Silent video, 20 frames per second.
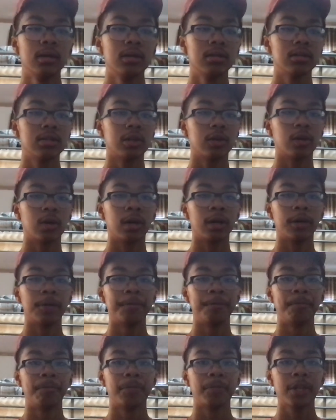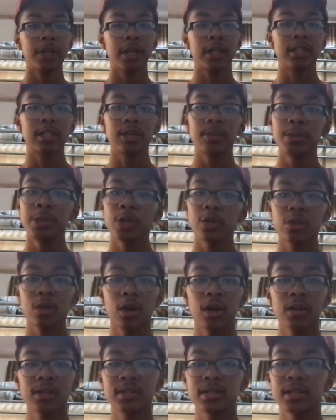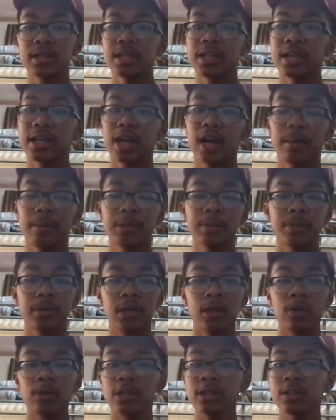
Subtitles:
So, yeah, tell me your thoughts in the comments below.